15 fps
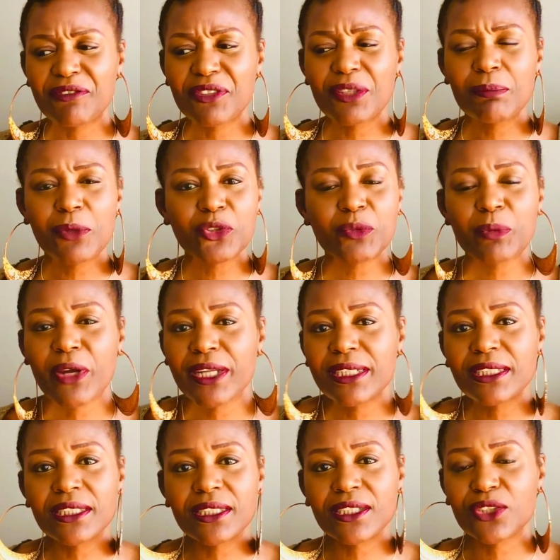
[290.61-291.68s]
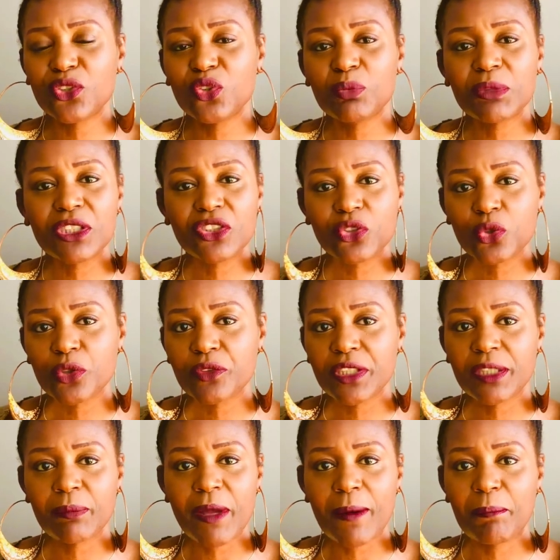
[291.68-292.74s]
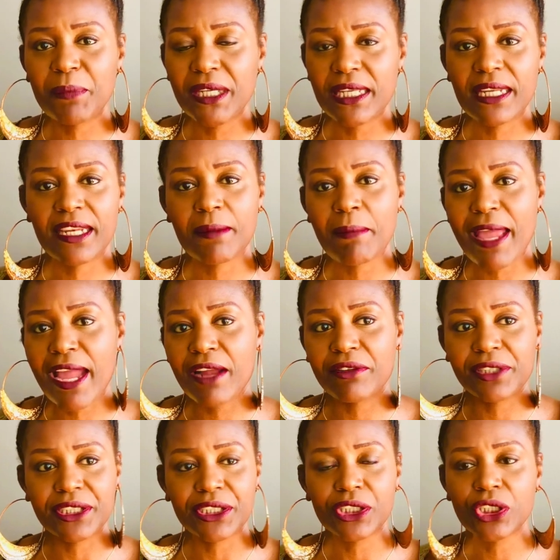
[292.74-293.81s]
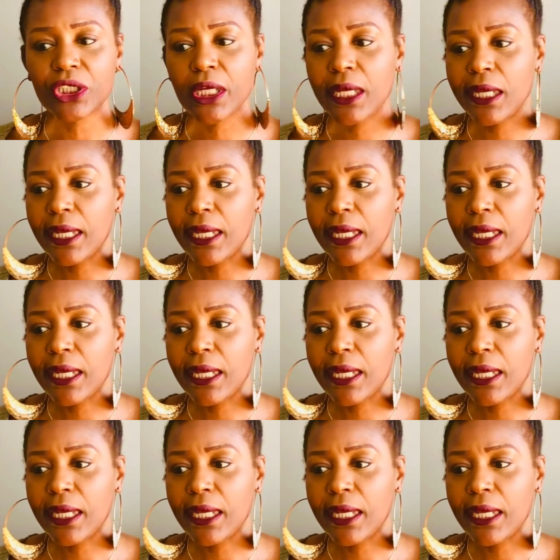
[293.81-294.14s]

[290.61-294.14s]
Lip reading: For the most part, it's just a human story about being in a marriage